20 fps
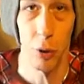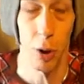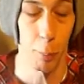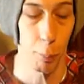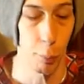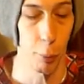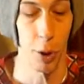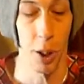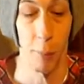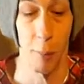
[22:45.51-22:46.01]
They're
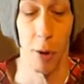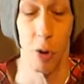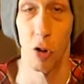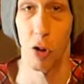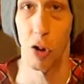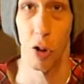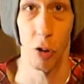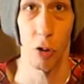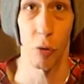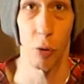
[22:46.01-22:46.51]
pretty much
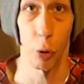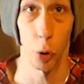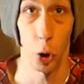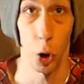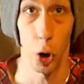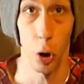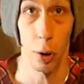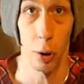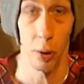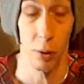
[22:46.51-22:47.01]
just for
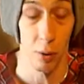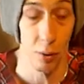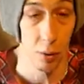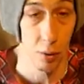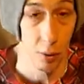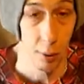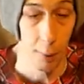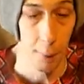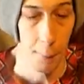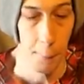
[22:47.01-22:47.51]
looks.
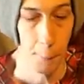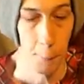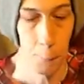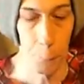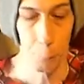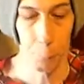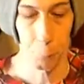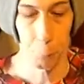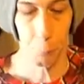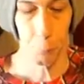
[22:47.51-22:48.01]

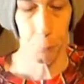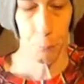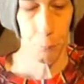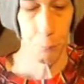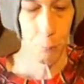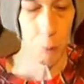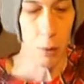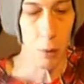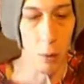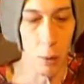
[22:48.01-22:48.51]

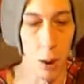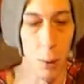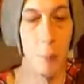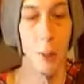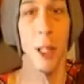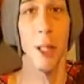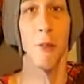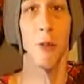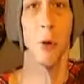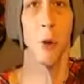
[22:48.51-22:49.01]
Let me
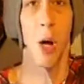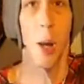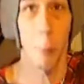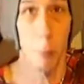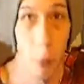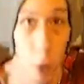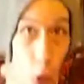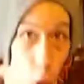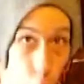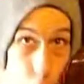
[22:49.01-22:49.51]
give you up
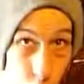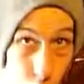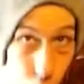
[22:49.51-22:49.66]
close